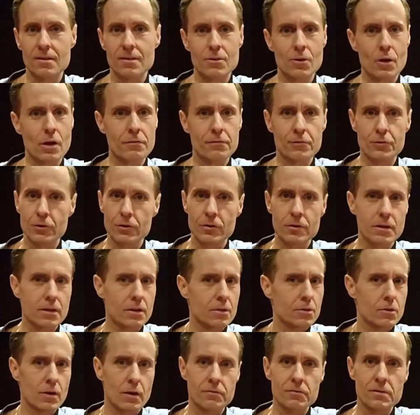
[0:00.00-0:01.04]
you have heard
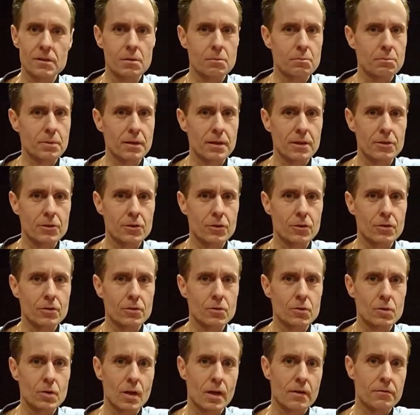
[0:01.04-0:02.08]
it, you have seen
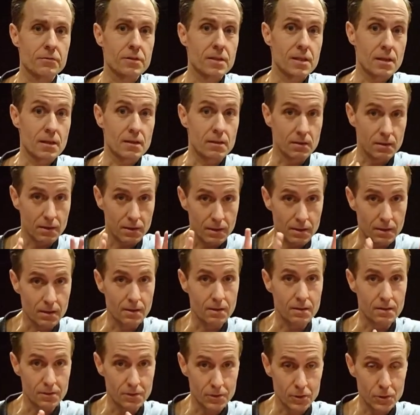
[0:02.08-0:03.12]
pictures, you have seen
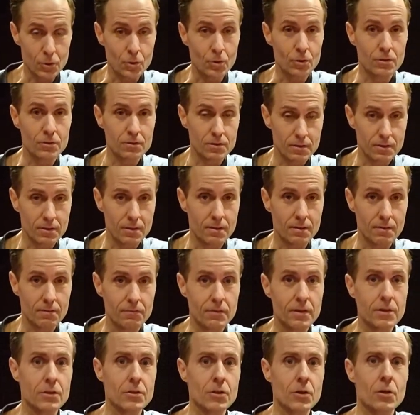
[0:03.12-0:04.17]
short
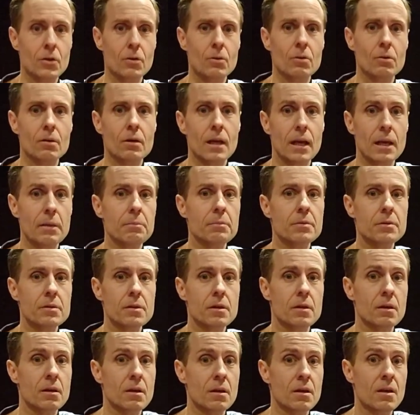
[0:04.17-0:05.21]
video clips,